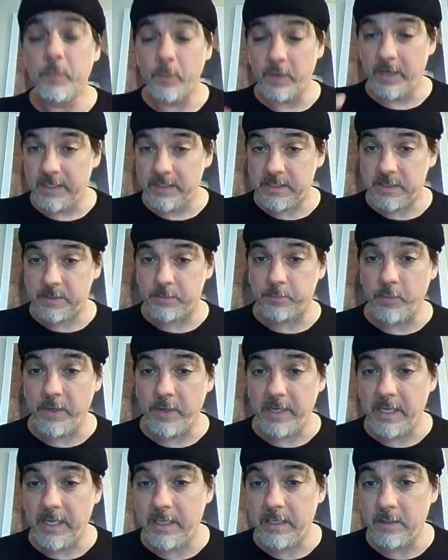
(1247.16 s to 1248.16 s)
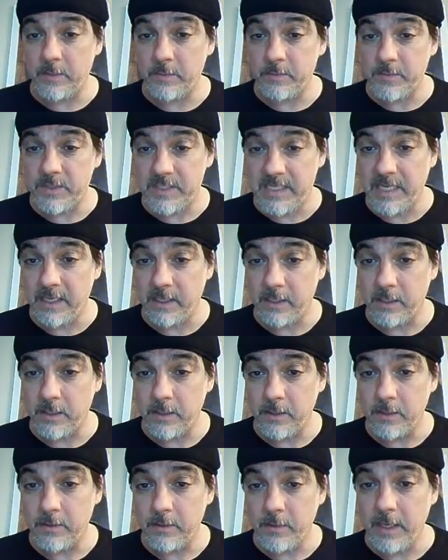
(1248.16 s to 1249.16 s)
when I sing,
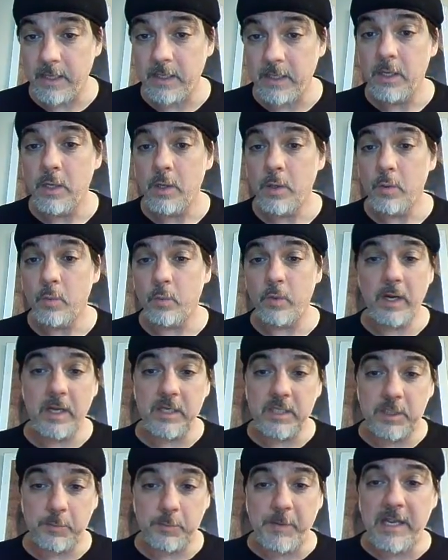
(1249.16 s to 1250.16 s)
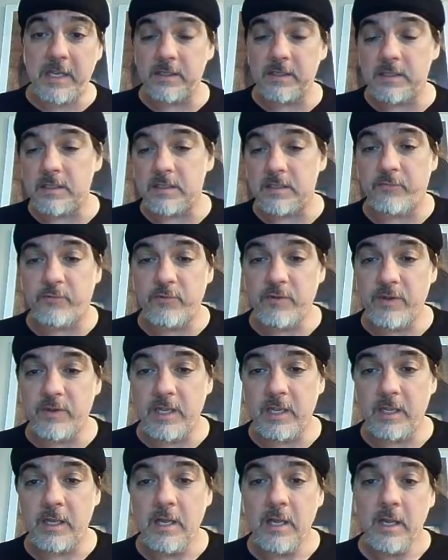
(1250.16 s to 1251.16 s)
right? When I speak, it's a different
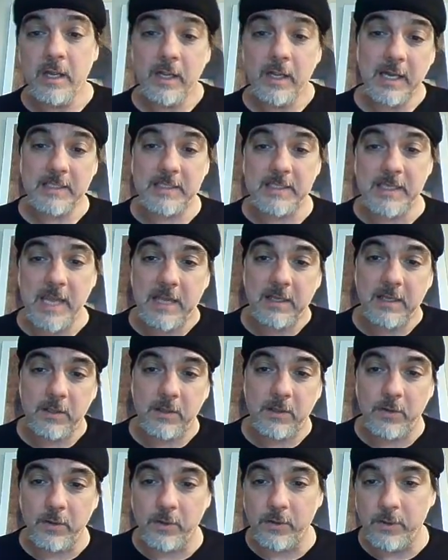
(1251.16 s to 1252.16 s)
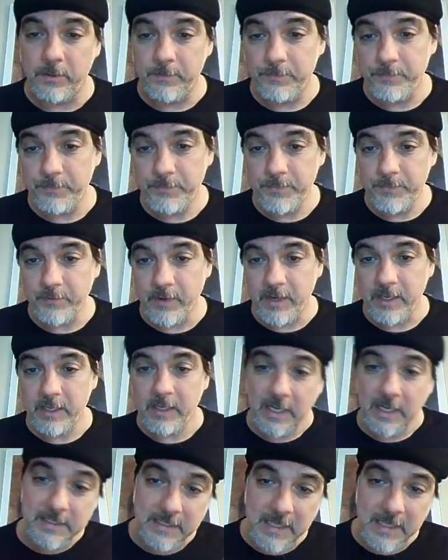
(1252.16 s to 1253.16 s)
thing. Cassetto.
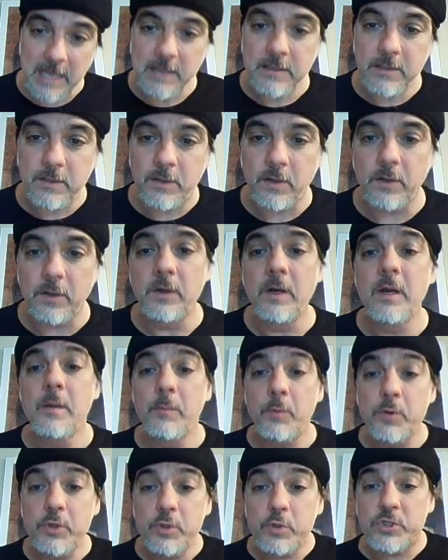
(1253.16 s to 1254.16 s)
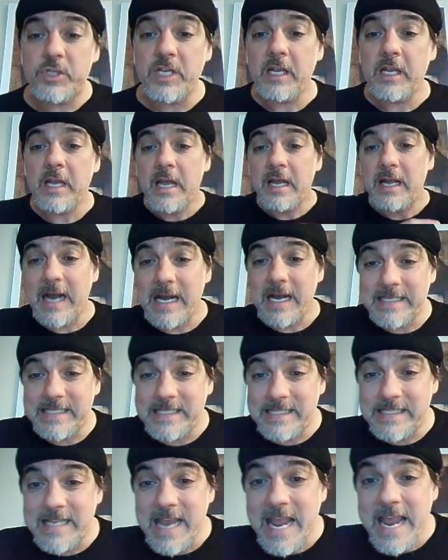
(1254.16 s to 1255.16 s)
Right? Cassetto. When you sing
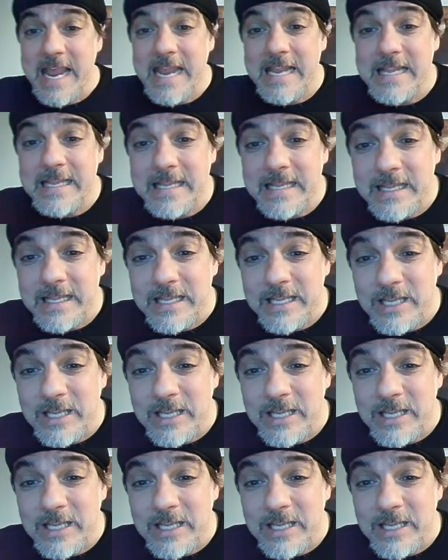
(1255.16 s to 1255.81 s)
cassetto,